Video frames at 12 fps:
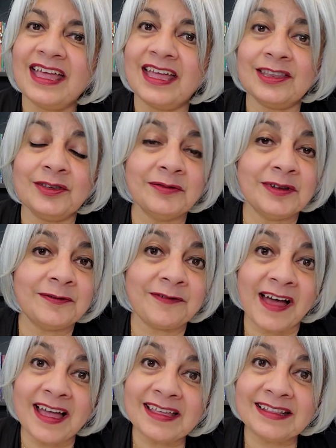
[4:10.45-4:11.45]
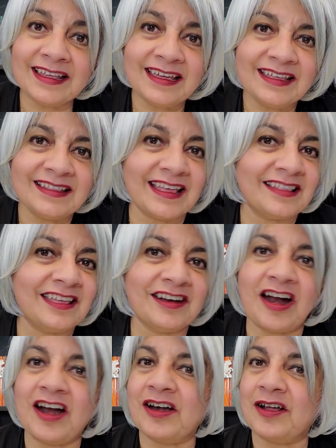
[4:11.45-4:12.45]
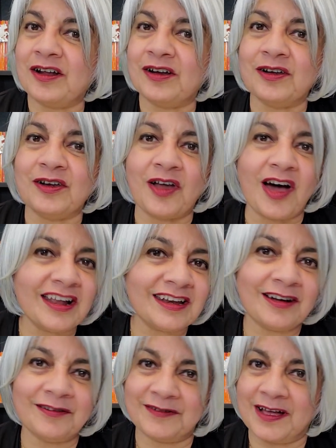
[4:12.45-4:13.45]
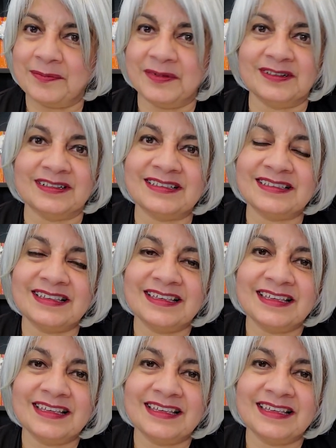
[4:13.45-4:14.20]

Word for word: and you will find that there are a lot of couples